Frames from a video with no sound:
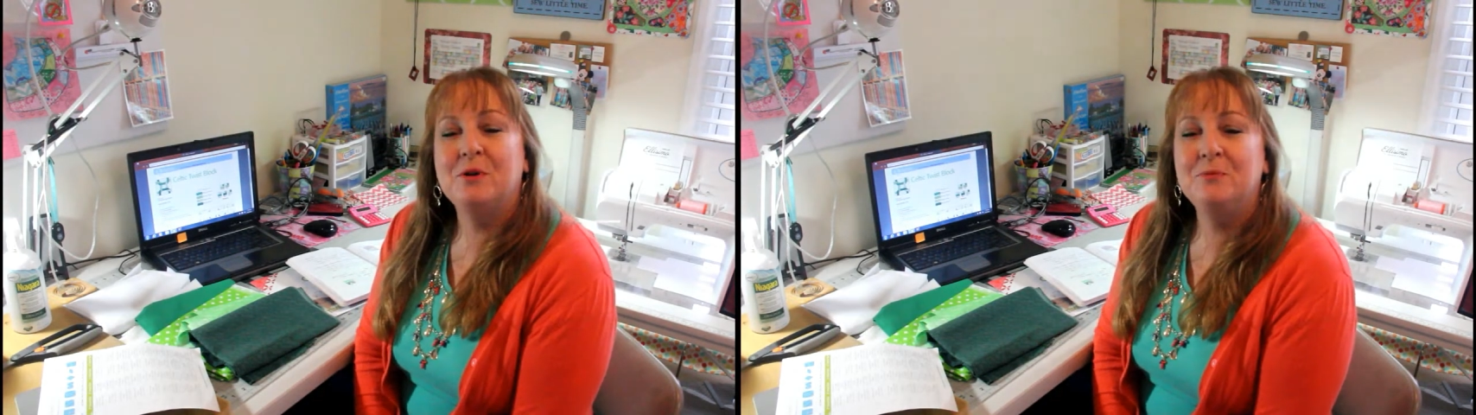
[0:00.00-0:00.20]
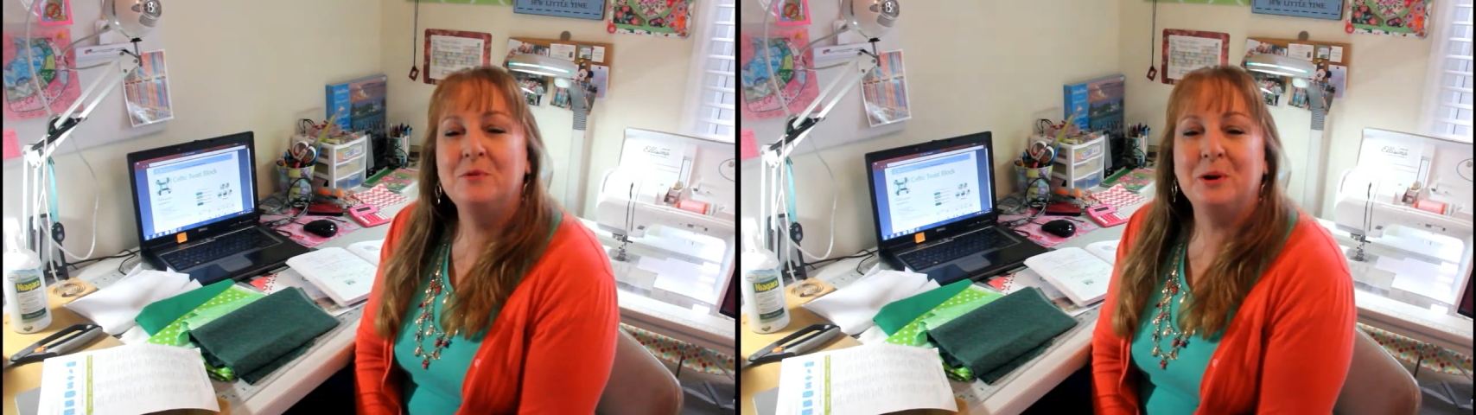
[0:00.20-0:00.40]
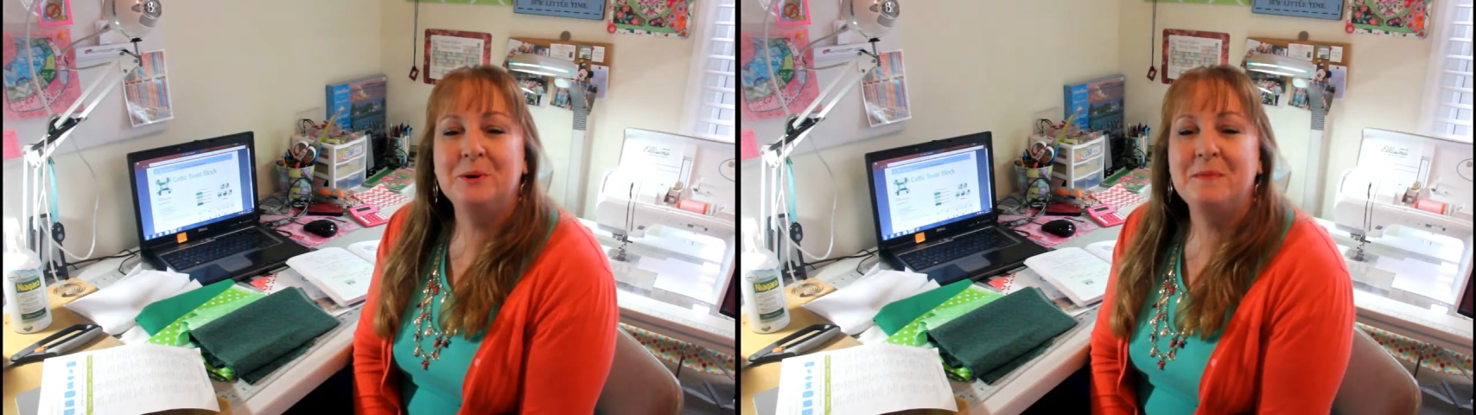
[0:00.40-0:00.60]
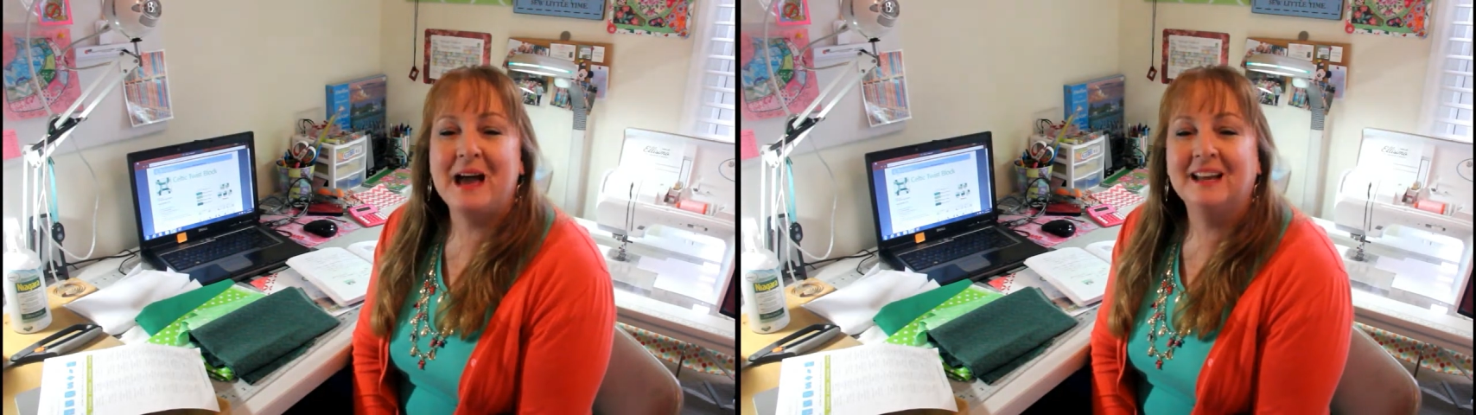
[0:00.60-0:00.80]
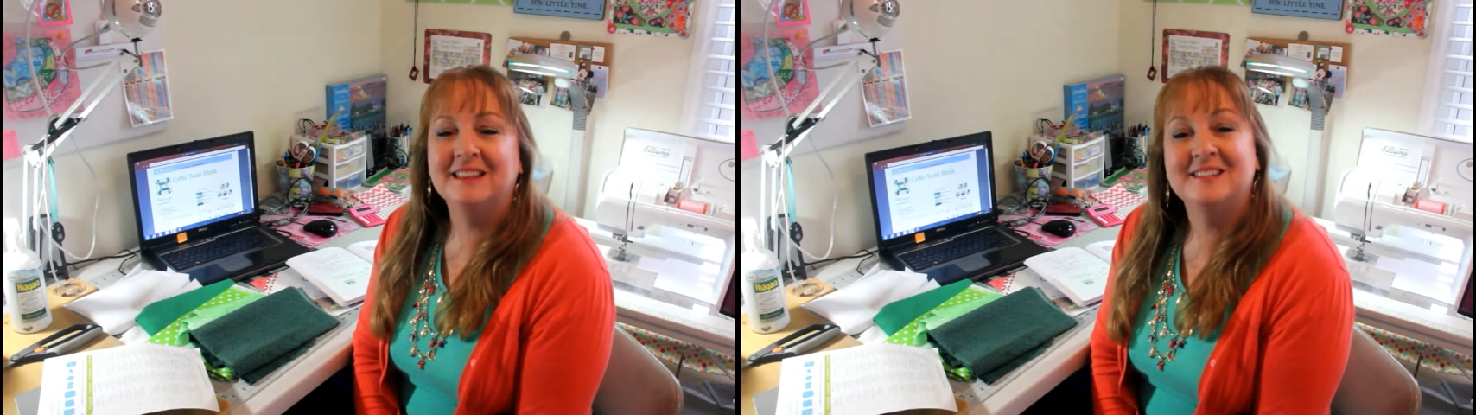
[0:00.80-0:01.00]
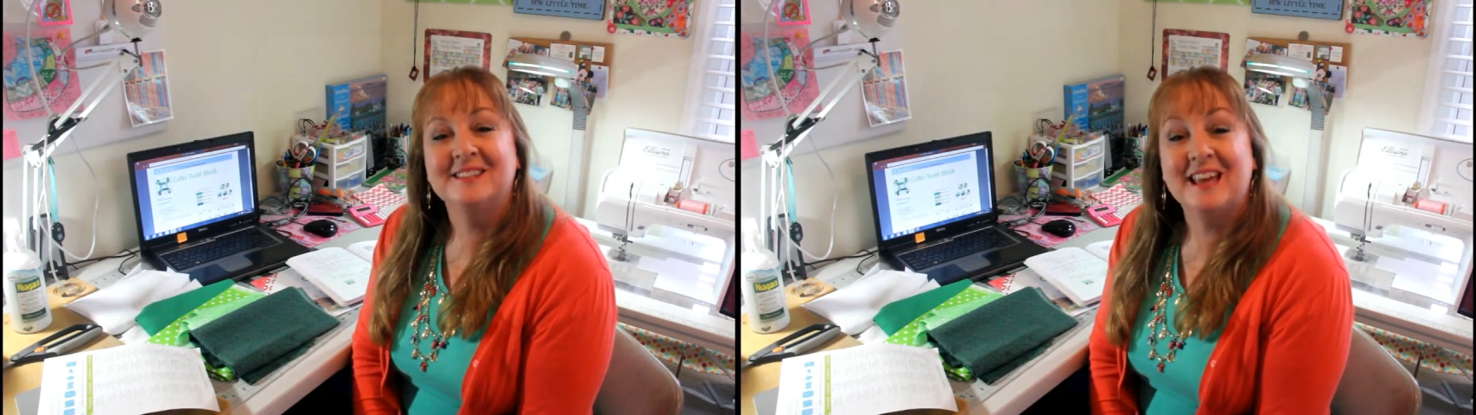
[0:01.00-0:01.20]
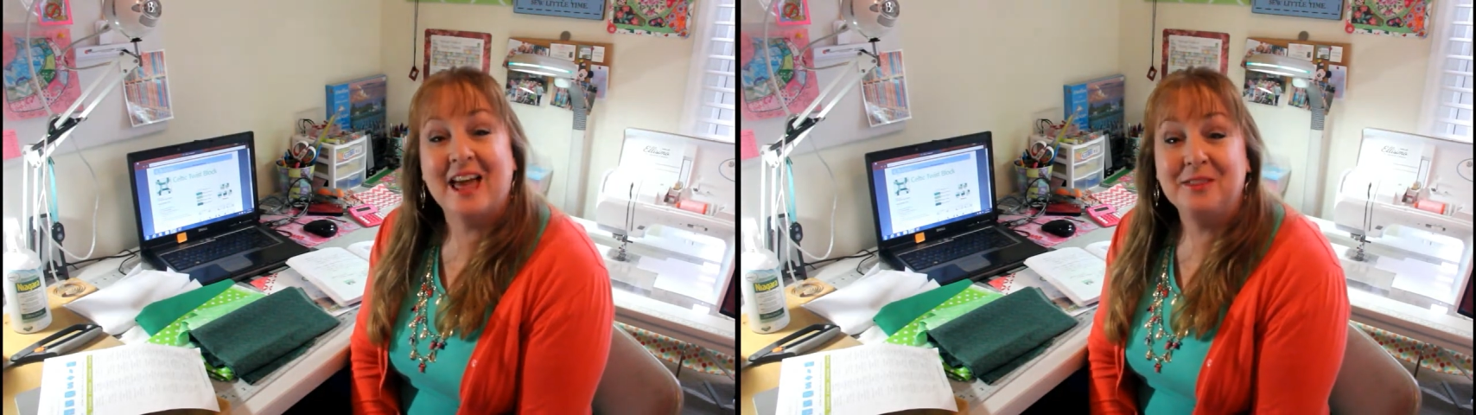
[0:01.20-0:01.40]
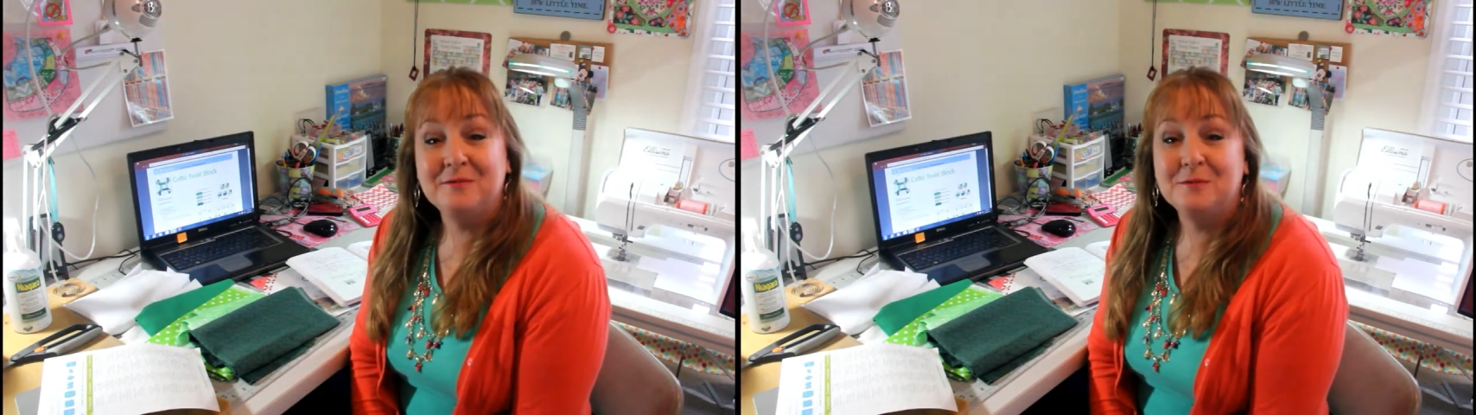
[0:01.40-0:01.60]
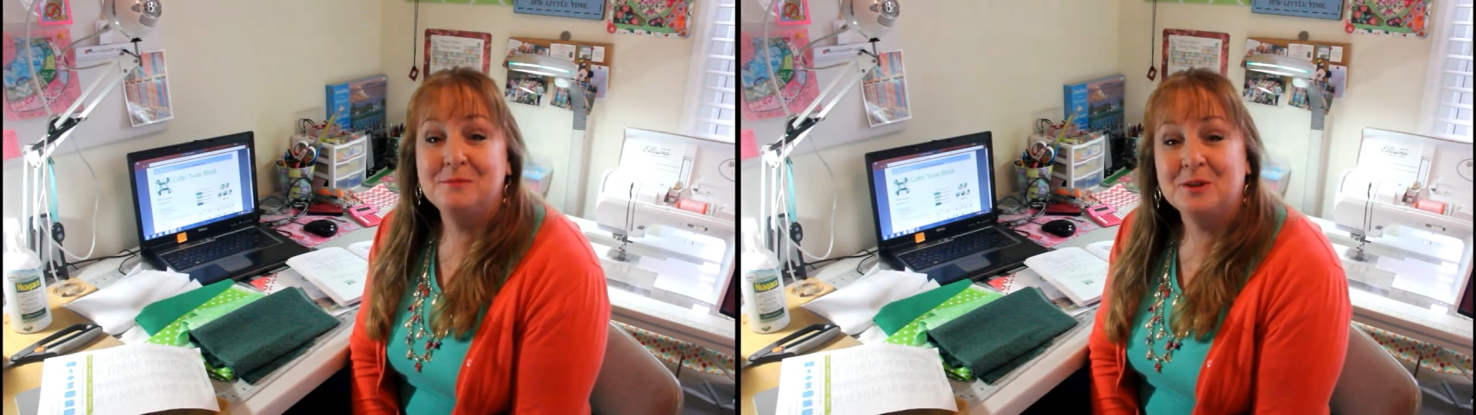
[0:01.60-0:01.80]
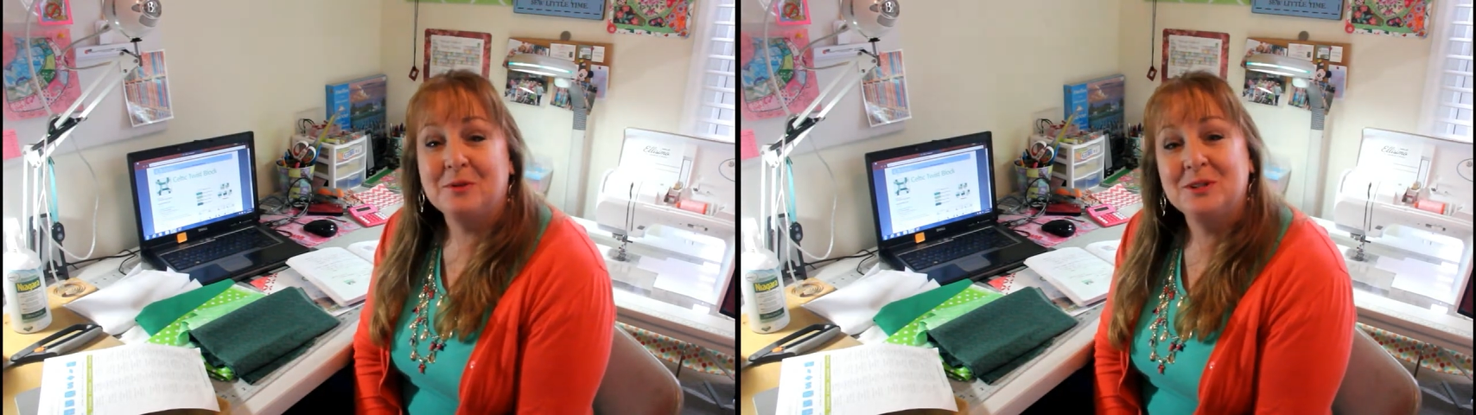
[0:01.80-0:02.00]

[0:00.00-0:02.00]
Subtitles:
Welcome back. This is Kathy from Sewing